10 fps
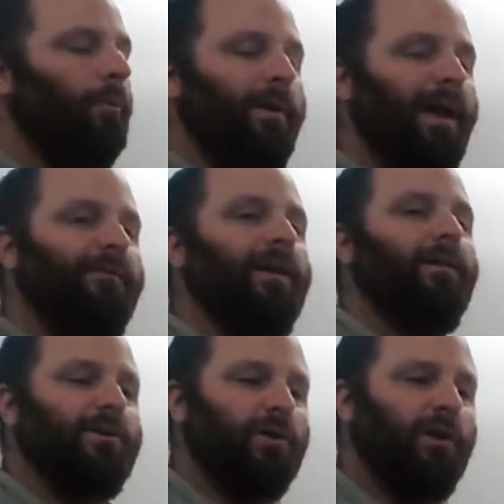when we have an
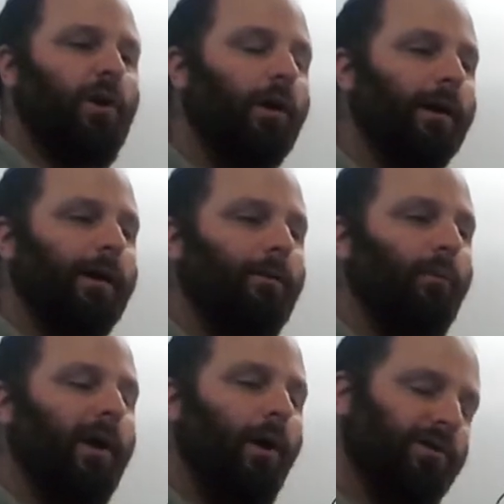electric current,
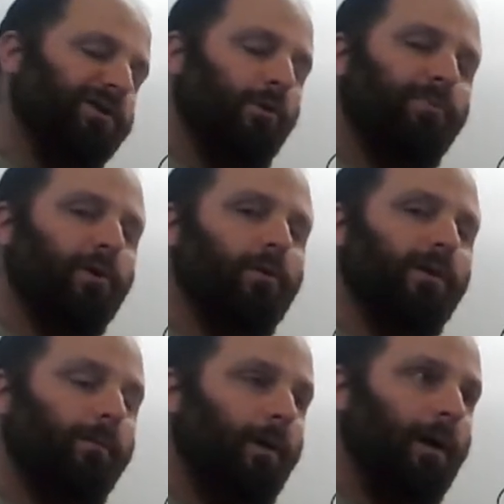we also
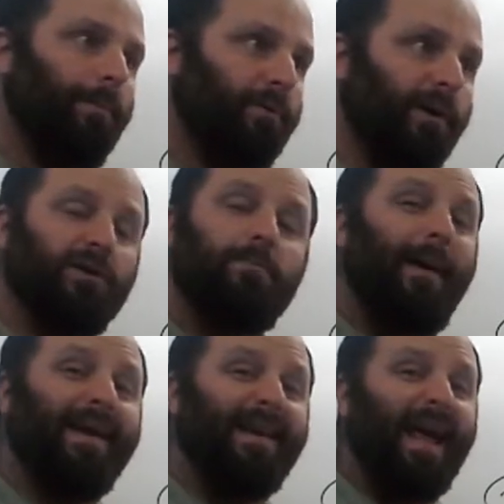produce
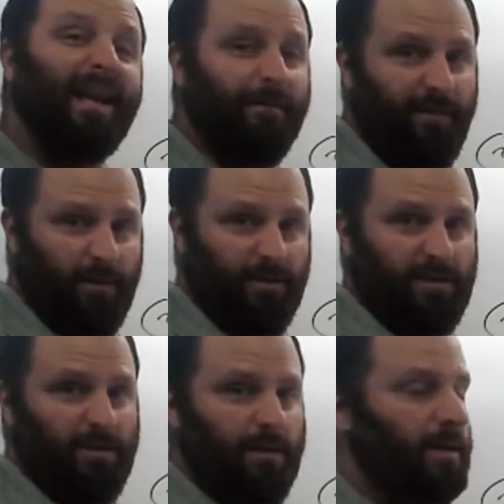magnetic
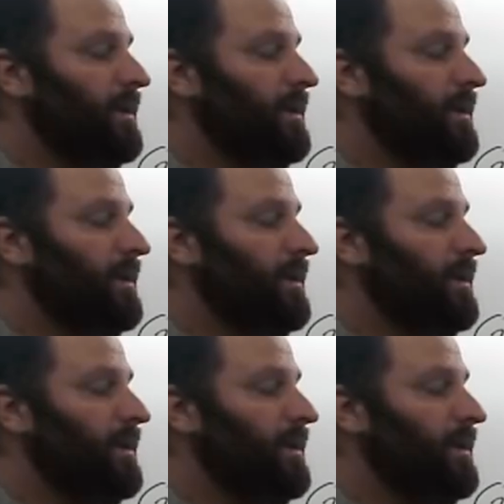fields.